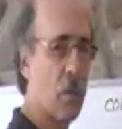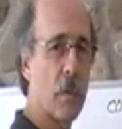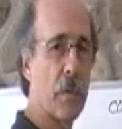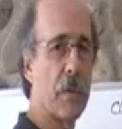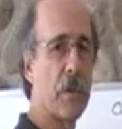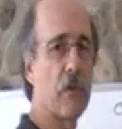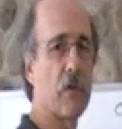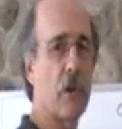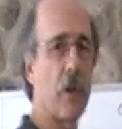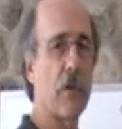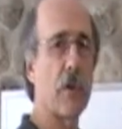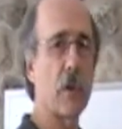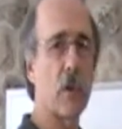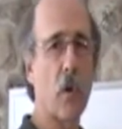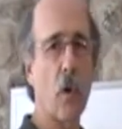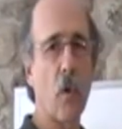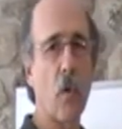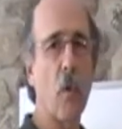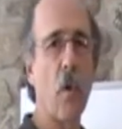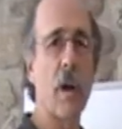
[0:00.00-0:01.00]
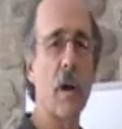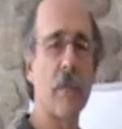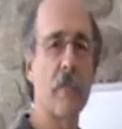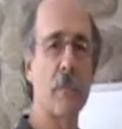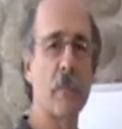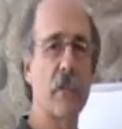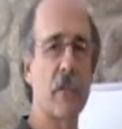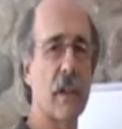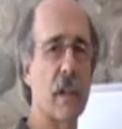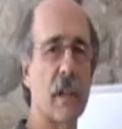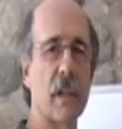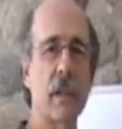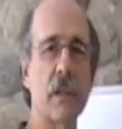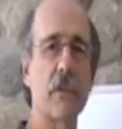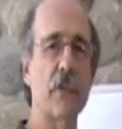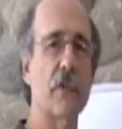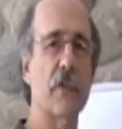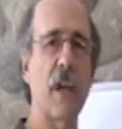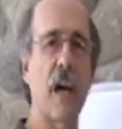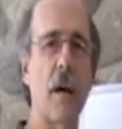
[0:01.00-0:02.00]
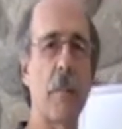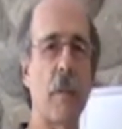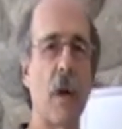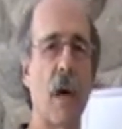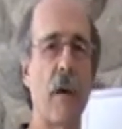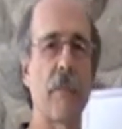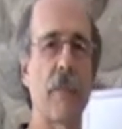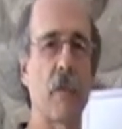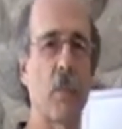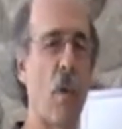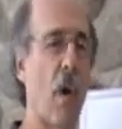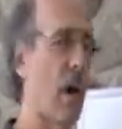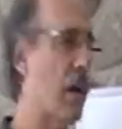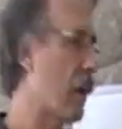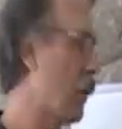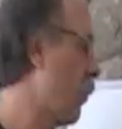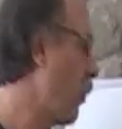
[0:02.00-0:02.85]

with each other, or one of them's going to stomp off and walk